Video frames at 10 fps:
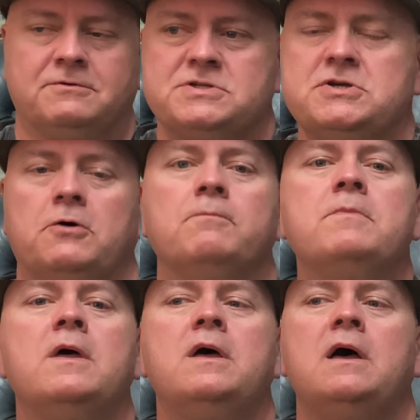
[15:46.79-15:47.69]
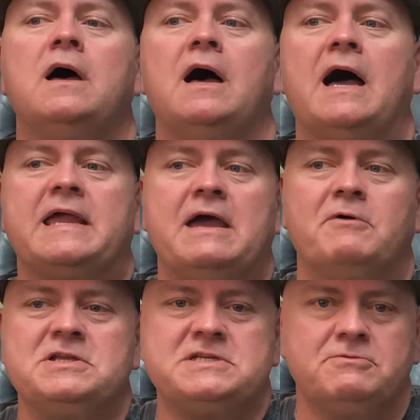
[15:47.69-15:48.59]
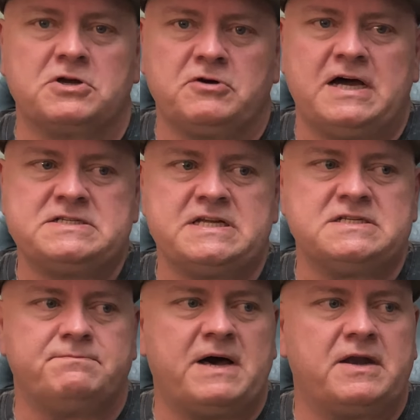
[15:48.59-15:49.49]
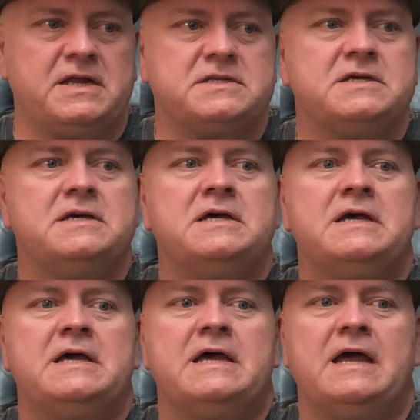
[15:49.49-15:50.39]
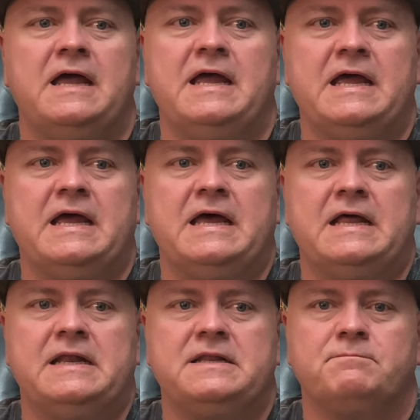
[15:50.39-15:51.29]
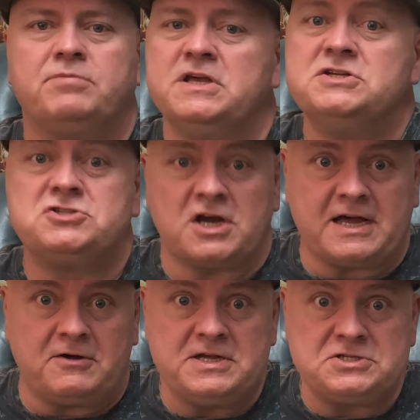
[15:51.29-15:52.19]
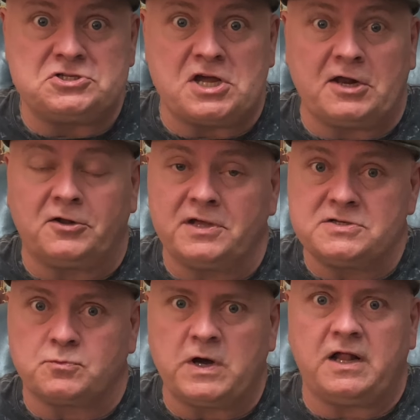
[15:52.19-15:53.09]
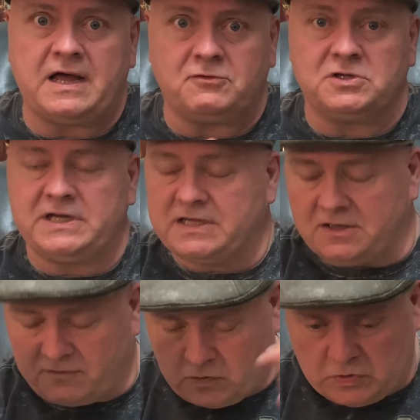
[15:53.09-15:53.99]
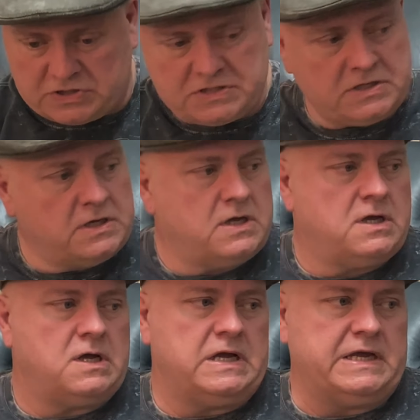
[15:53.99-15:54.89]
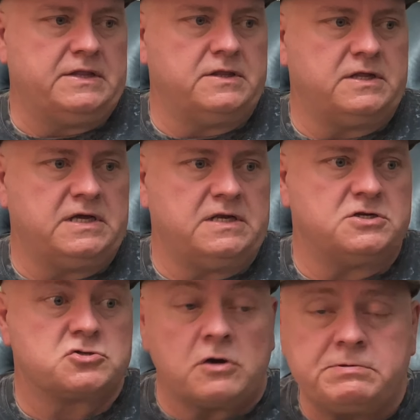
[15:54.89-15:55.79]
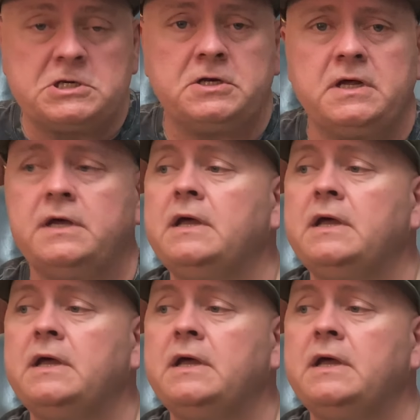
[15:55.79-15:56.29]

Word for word: So I can't wait to see what Grozz says about it. And please check out his channel as well. I will link it, of course, in the description.